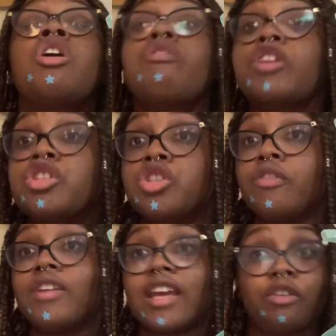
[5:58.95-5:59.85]

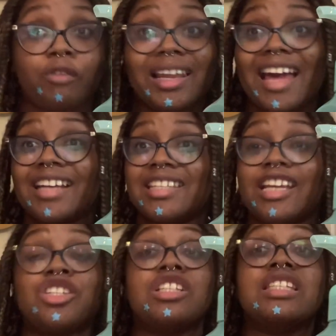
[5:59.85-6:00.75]
rejuvenating,
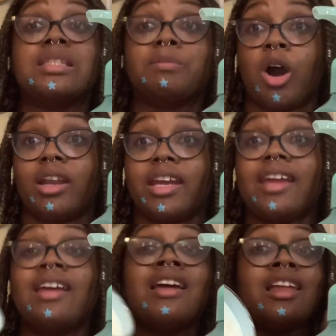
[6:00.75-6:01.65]
relaxation spa day.
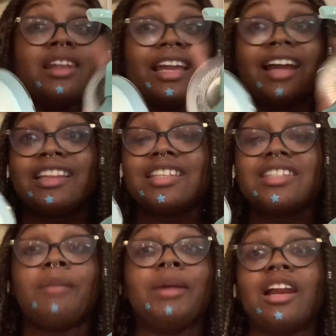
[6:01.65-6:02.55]
Like light this
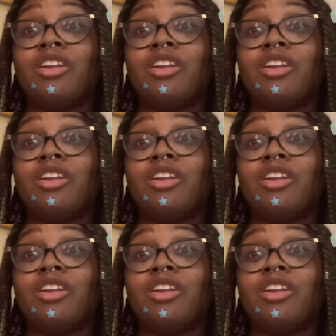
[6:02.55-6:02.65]
up, get a